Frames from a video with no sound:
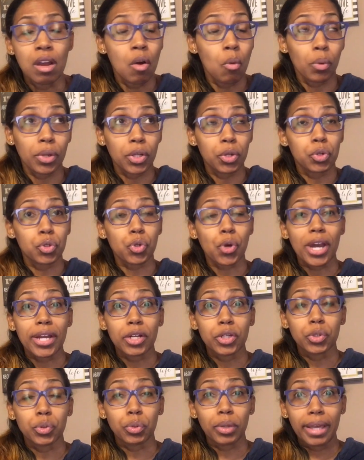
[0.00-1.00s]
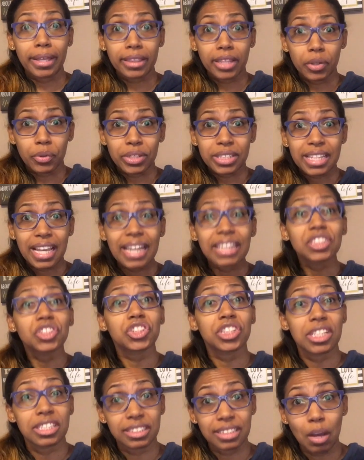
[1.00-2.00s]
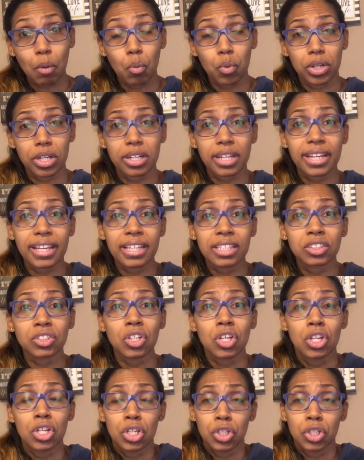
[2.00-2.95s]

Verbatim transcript: What are you trying to do? Get their attention? Is that what it is?